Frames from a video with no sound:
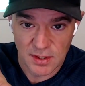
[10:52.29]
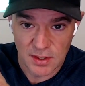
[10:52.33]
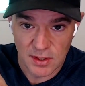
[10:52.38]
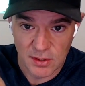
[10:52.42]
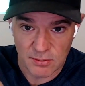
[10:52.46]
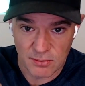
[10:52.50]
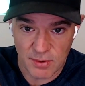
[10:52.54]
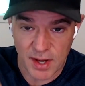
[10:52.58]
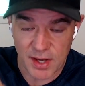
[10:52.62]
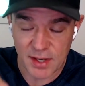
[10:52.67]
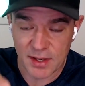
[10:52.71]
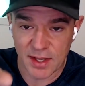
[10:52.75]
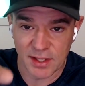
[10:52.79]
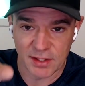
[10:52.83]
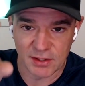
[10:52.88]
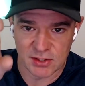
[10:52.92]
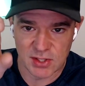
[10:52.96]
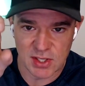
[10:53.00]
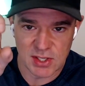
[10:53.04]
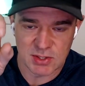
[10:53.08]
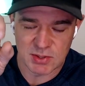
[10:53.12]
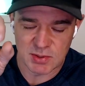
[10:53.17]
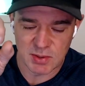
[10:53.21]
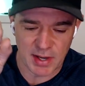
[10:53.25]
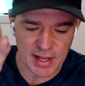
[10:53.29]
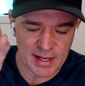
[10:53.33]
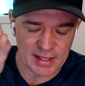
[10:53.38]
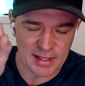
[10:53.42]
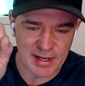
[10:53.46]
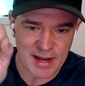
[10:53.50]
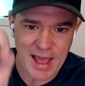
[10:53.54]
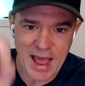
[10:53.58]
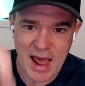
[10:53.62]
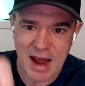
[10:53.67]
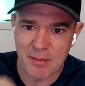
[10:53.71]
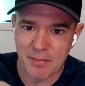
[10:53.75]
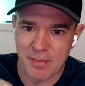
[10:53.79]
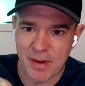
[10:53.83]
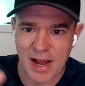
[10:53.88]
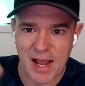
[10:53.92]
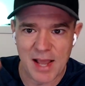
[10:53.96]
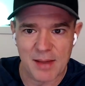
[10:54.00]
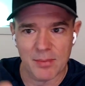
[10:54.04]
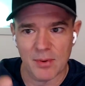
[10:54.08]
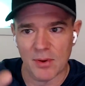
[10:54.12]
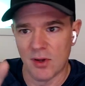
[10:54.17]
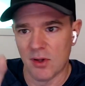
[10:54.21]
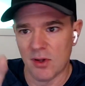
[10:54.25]
right? These Lad
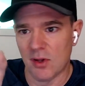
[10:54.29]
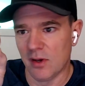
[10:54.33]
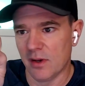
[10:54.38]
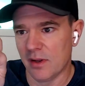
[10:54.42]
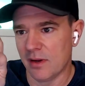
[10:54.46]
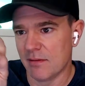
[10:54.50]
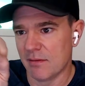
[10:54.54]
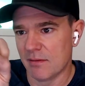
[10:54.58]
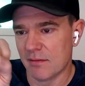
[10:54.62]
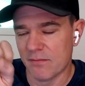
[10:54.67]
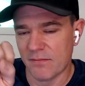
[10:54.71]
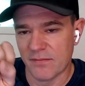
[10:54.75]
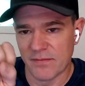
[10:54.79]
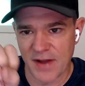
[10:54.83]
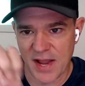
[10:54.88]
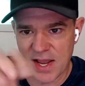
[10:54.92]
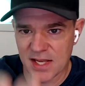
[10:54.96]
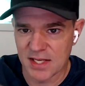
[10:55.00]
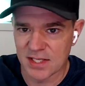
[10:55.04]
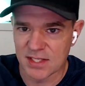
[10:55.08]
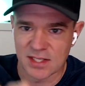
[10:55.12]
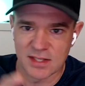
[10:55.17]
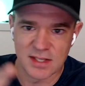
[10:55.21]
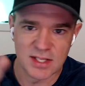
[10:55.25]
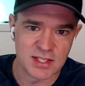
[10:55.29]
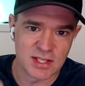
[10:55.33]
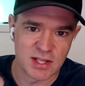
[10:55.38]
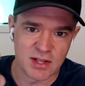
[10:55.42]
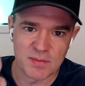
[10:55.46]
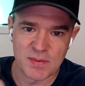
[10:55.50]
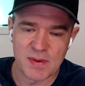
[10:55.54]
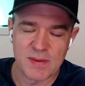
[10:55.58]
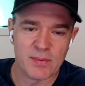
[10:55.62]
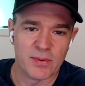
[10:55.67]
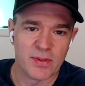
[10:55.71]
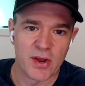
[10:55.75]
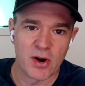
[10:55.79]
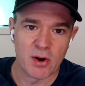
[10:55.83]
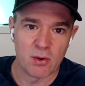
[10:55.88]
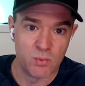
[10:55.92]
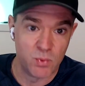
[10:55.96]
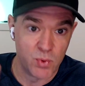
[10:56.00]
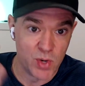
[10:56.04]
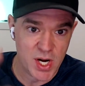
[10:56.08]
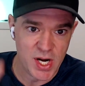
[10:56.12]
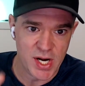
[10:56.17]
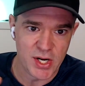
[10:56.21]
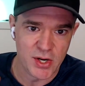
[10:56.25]
Bible and Vice and these other people that are
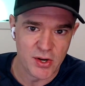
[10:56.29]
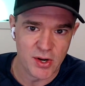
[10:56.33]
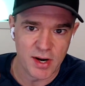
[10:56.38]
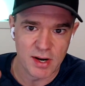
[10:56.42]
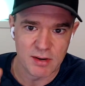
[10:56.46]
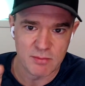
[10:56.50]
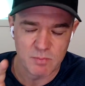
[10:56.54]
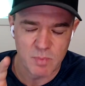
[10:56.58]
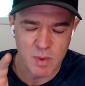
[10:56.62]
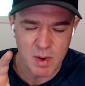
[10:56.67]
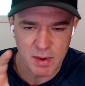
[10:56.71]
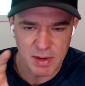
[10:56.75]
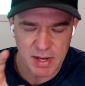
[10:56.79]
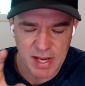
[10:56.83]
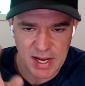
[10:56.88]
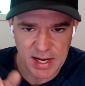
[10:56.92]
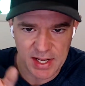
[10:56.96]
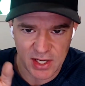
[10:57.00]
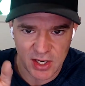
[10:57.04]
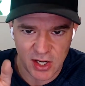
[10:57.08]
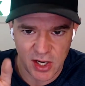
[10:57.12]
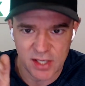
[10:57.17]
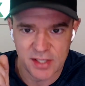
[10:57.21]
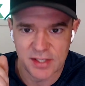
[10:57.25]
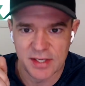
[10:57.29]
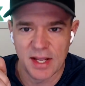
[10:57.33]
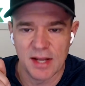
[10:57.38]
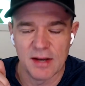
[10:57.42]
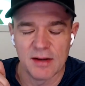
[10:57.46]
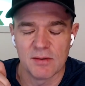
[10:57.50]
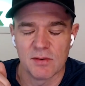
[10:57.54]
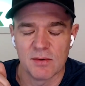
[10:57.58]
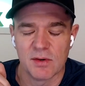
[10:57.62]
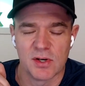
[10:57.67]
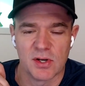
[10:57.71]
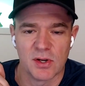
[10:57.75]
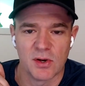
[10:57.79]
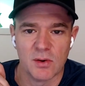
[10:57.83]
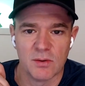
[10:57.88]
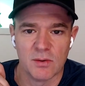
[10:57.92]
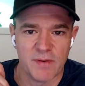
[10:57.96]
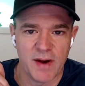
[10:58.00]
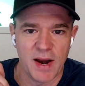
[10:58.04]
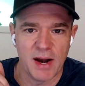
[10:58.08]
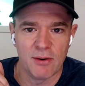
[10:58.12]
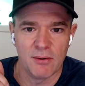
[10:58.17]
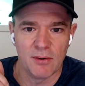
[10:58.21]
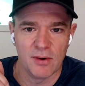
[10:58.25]
really good at getting content to go
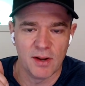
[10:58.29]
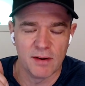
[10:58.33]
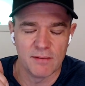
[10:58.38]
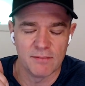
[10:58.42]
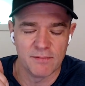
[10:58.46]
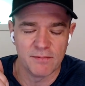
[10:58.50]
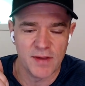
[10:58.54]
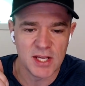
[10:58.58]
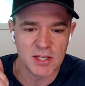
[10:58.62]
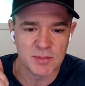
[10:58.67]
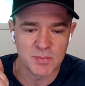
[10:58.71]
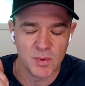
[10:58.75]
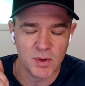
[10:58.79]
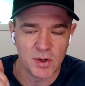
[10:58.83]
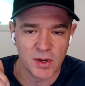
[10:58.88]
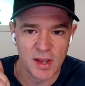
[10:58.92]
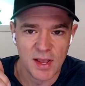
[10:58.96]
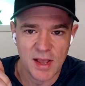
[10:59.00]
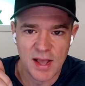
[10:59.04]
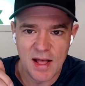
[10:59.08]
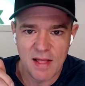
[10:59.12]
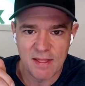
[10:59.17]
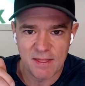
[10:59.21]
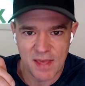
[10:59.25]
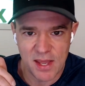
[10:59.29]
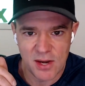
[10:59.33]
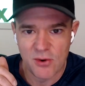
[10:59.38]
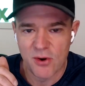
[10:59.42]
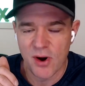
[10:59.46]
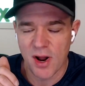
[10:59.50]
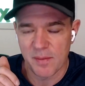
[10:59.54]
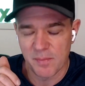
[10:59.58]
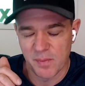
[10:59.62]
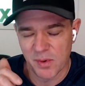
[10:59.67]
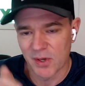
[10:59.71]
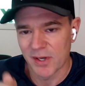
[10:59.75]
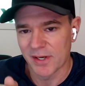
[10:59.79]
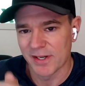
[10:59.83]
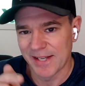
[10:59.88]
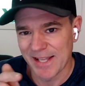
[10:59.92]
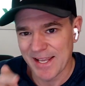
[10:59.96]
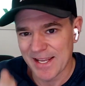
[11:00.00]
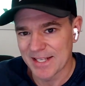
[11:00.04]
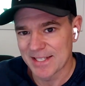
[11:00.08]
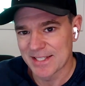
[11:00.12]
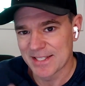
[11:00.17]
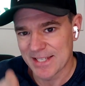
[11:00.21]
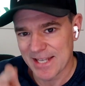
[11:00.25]
viral on Facebook, they do not put
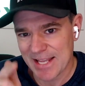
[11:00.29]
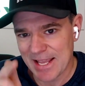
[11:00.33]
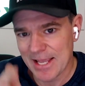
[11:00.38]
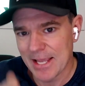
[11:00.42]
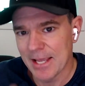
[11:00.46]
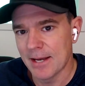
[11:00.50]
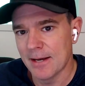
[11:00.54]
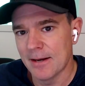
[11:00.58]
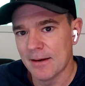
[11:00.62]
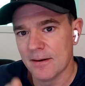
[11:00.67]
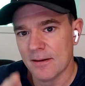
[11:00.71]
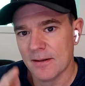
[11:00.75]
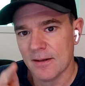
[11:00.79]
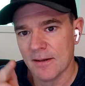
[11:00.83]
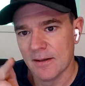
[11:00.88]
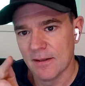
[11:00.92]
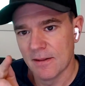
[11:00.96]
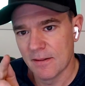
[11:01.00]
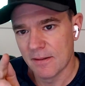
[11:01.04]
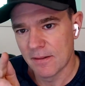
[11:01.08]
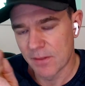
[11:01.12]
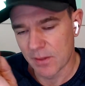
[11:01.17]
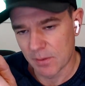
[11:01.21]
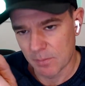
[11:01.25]
links in the